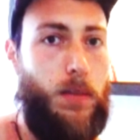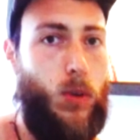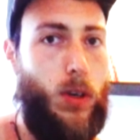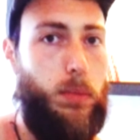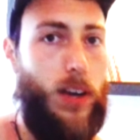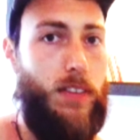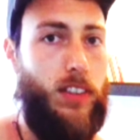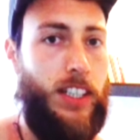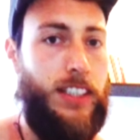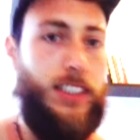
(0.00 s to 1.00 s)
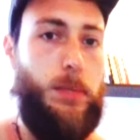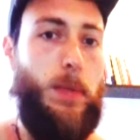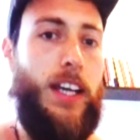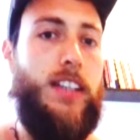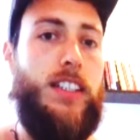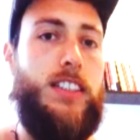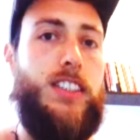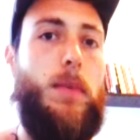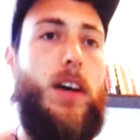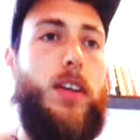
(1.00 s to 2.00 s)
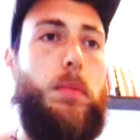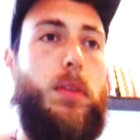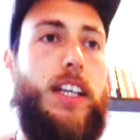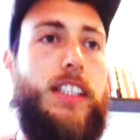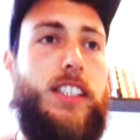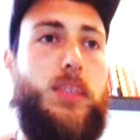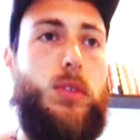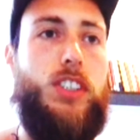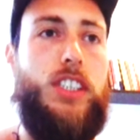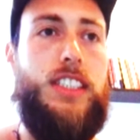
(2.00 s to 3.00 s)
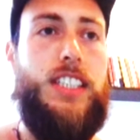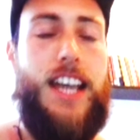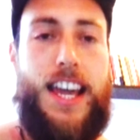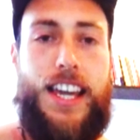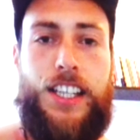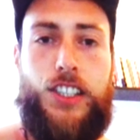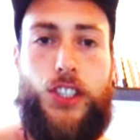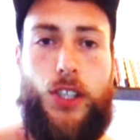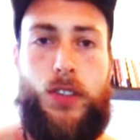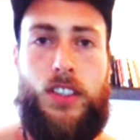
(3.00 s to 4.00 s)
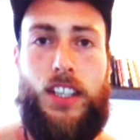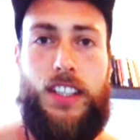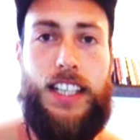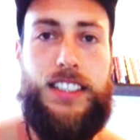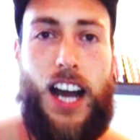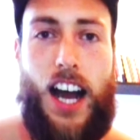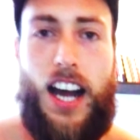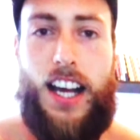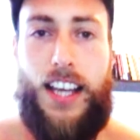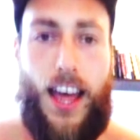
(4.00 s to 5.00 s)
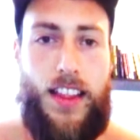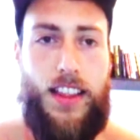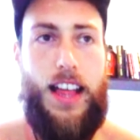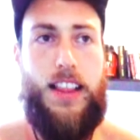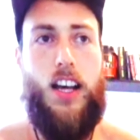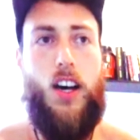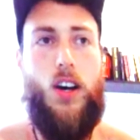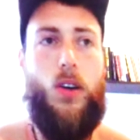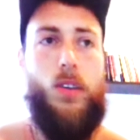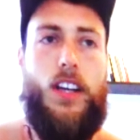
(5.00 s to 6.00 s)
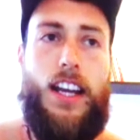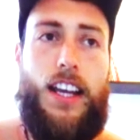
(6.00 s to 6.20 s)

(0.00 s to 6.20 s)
more prevalent in Spain than some other places, which is illo, and that's I-L-L-O.